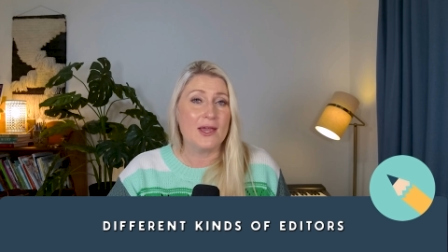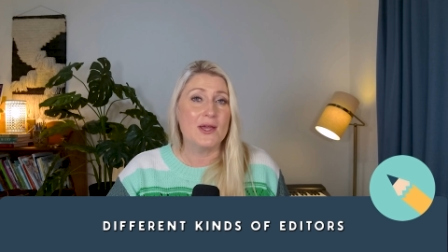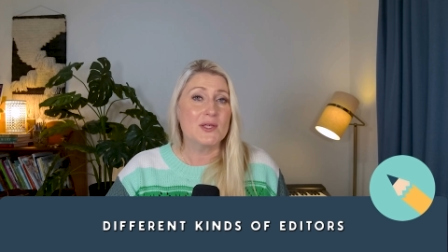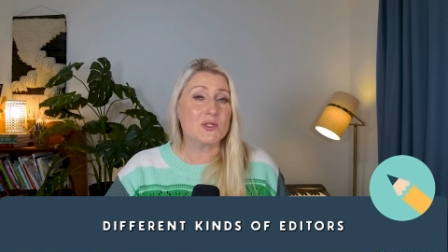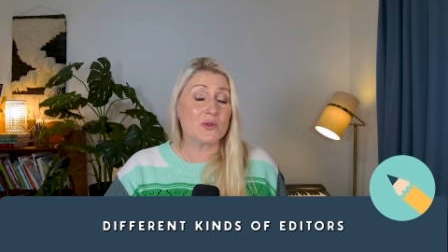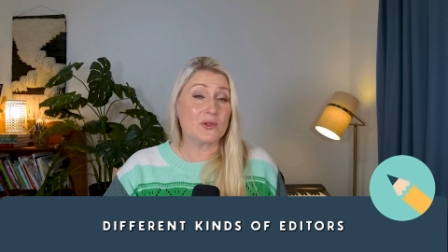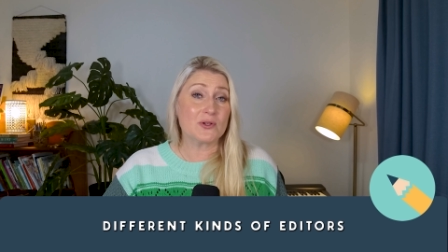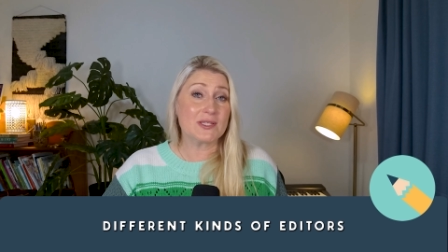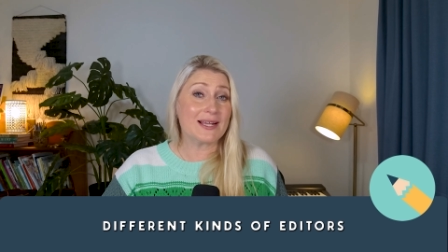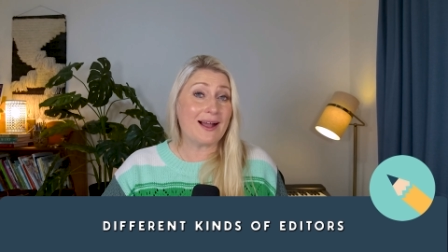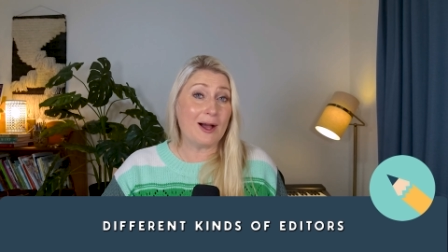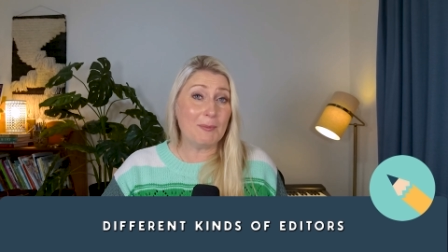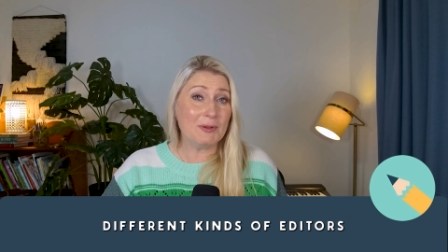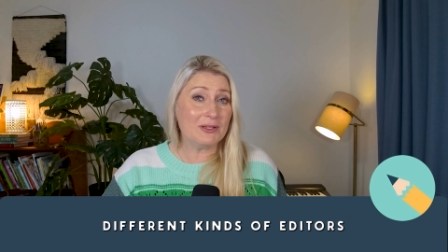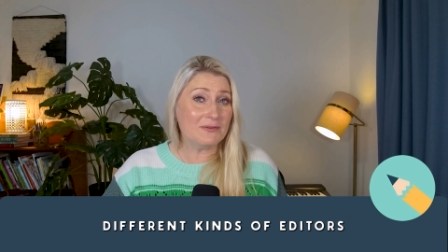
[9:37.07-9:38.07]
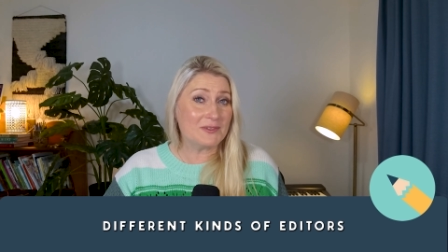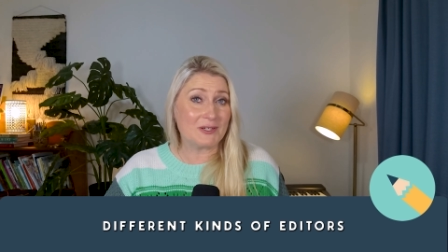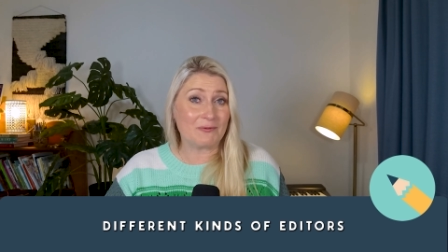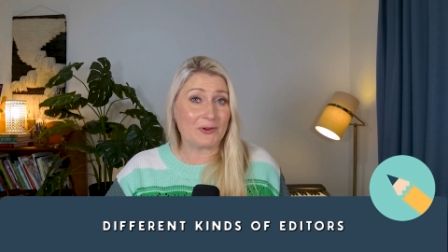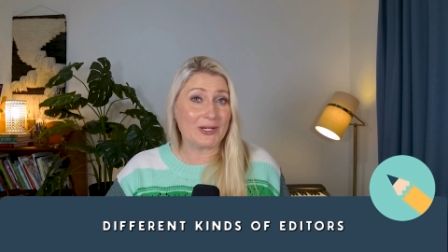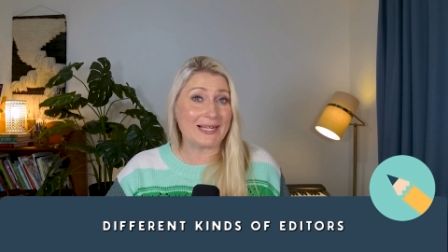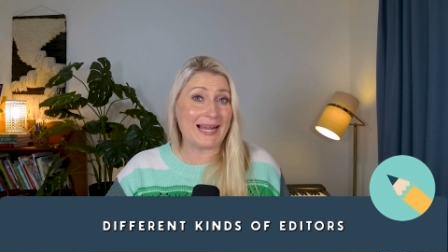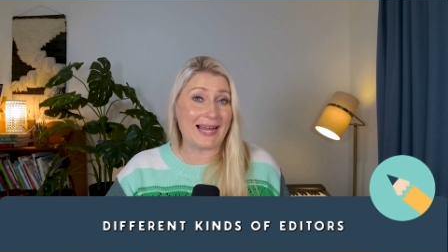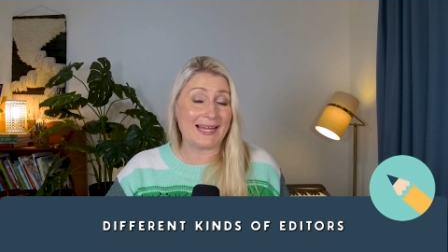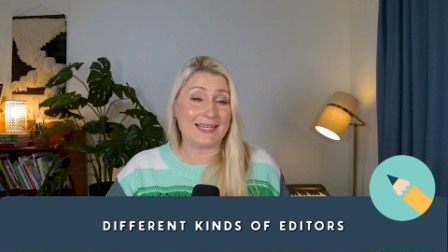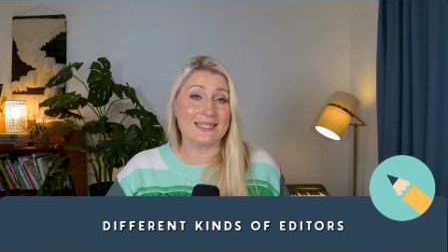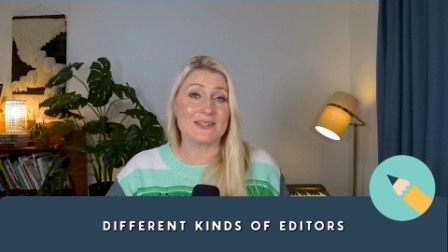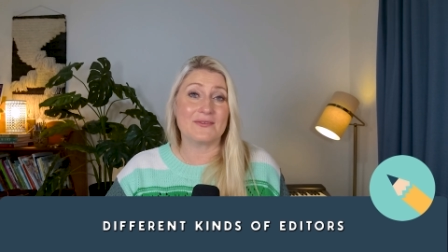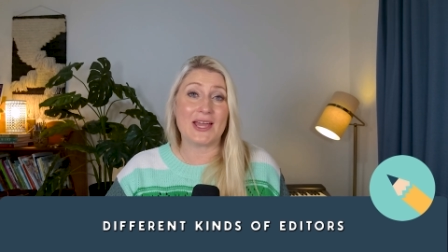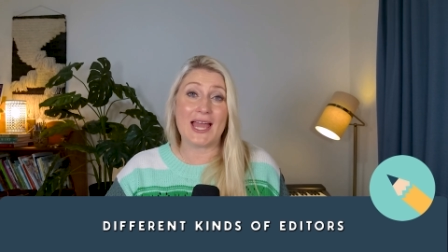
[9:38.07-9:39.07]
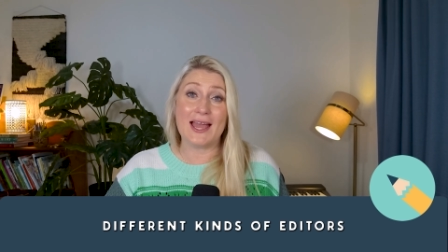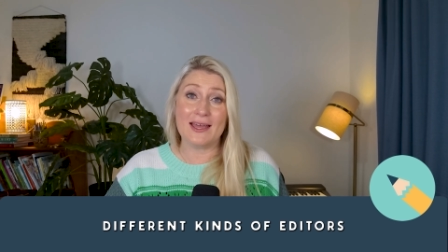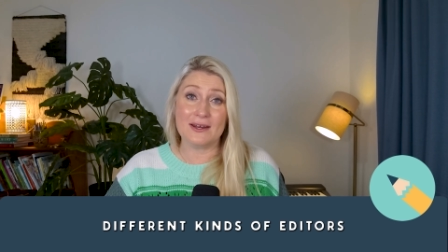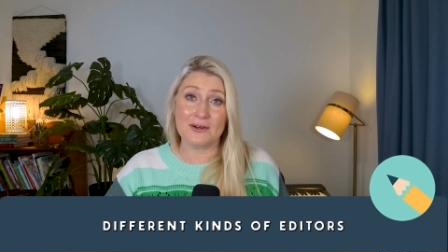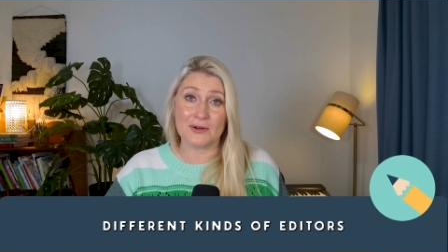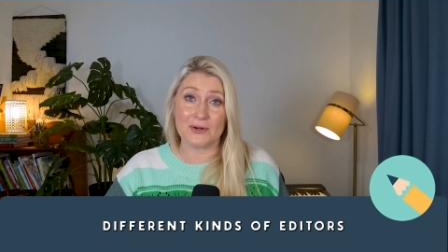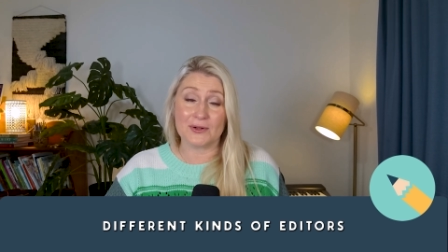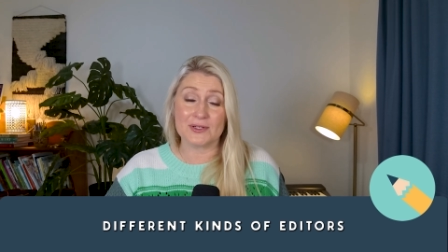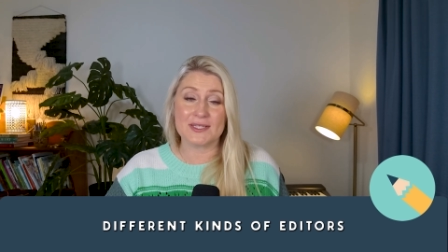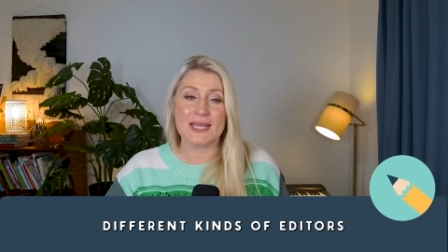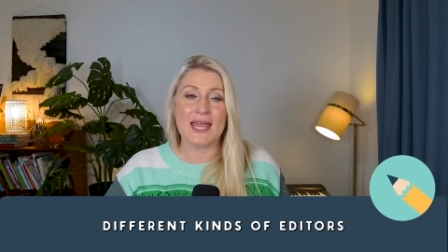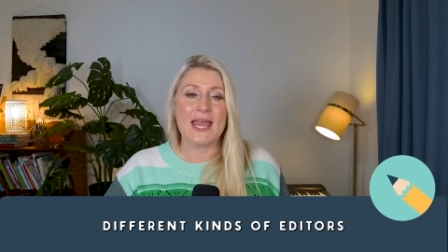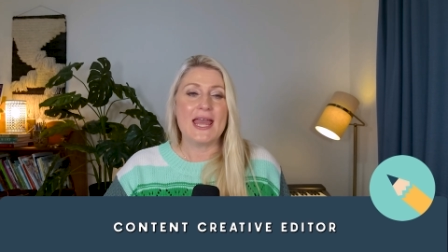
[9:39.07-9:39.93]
So there's a couple of different kinds of editors.